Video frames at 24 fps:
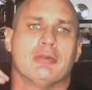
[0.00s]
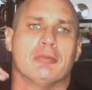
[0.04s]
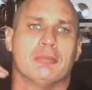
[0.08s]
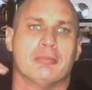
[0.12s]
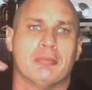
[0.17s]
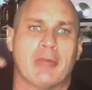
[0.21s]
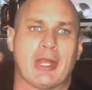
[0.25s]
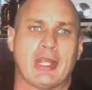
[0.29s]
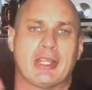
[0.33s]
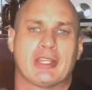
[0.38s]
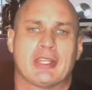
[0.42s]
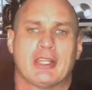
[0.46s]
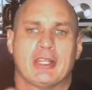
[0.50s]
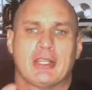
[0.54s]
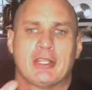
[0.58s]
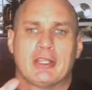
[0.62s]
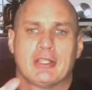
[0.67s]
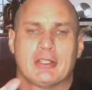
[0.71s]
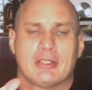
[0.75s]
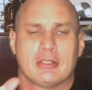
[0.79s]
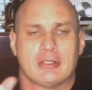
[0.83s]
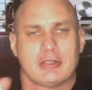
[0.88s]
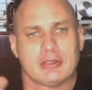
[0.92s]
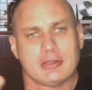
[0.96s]

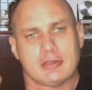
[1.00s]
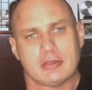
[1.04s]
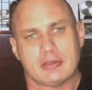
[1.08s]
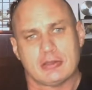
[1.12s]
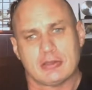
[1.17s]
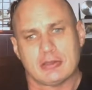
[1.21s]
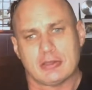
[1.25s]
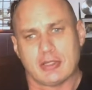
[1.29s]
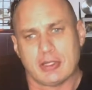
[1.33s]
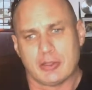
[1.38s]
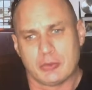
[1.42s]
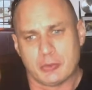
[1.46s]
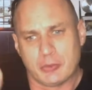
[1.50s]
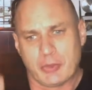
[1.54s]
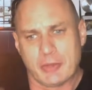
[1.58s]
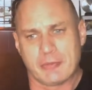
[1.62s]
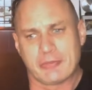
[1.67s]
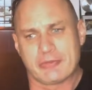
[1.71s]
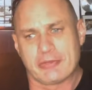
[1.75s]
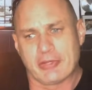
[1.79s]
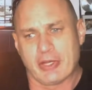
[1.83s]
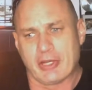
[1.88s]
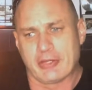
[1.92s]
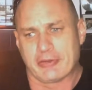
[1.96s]
making a
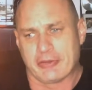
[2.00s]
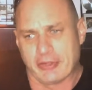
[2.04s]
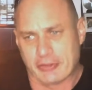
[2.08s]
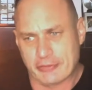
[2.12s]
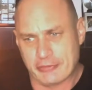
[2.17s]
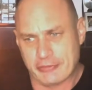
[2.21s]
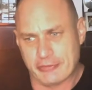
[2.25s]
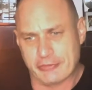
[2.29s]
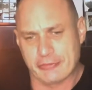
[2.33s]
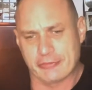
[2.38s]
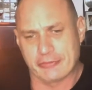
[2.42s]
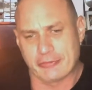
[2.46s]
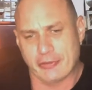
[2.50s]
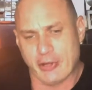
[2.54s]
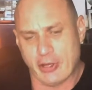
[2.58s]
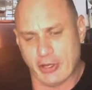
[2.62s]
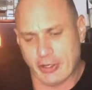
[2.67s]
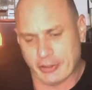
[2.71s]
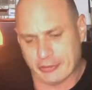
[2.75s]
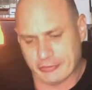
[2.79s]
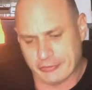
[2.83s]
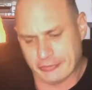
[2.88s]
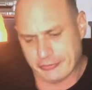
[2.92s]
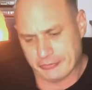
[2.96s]
website that
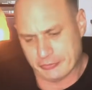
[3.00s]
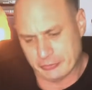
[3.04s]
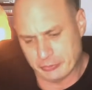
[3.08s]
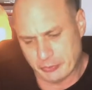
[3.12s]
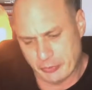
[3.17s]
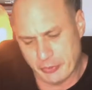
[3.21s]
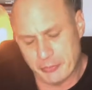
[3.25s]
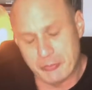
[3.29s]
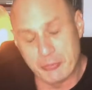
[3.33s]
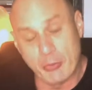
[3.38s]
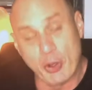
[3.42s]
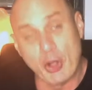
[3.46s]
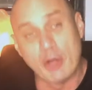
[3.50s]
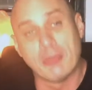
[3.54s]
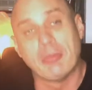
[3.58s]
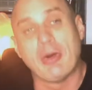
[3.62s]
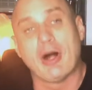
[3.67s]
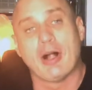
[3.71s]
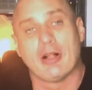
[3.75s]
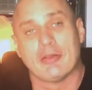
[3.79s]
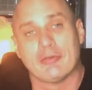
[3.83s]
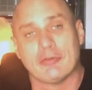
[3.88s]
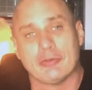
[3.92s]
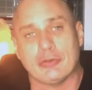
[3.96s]
starts with a
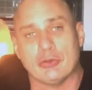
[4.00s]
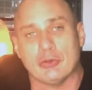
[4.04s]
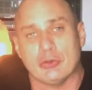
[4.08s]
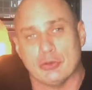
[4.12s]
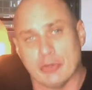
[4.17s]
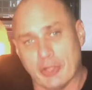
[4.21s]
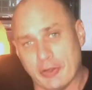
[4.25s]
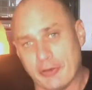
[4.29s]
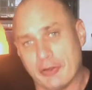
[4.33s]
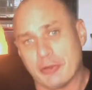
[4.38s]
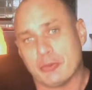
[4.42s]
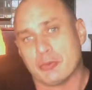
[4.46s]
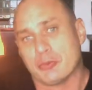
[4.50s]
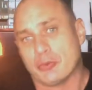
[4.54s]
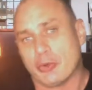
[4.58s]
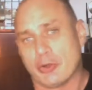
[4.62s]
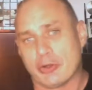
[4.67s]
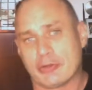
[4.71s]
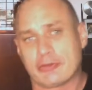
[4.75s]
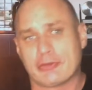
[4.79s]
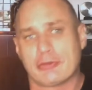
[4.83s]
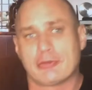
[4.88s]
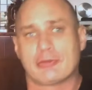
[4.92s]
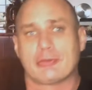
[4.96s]
mobile view and then
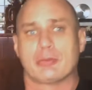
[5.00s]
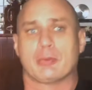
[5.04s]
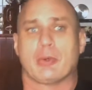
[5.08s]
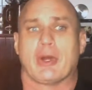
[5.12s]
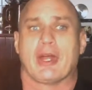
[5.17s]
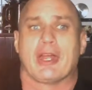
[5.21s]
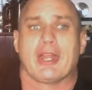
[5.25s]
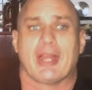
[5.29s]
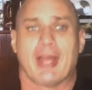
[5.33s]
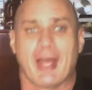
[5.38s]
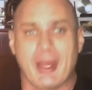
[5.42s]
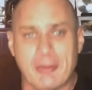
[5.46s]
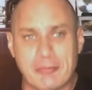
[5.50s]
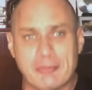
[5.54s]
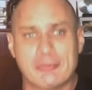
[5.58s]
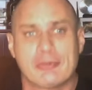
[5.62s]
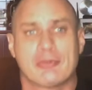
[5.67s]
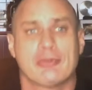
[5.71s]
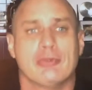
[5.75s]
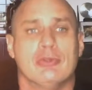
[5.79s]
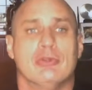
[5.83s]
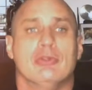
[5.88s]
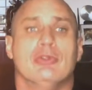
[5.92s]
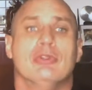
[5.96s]
works its way up
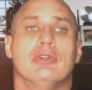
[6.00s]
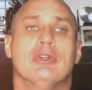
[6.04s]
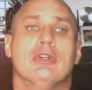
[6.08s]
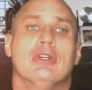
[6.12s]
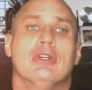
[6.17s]
to